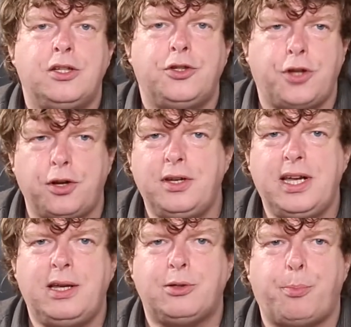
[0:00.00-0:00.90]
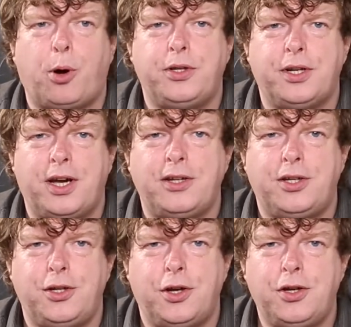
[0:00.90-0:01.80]
Suddenly it's pointed out
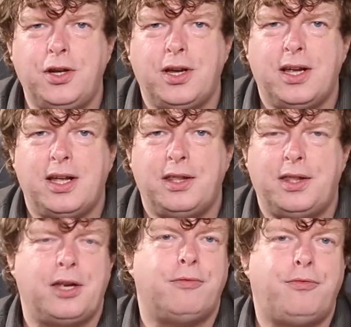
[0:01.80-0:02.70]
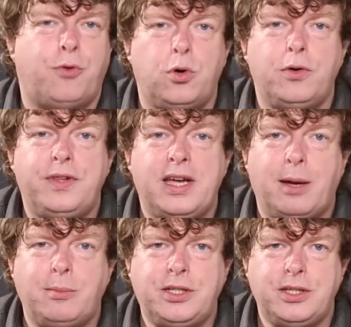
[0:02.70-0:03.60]
to you that in 4 of the
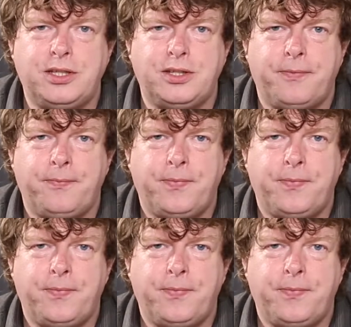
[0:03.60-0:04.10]
images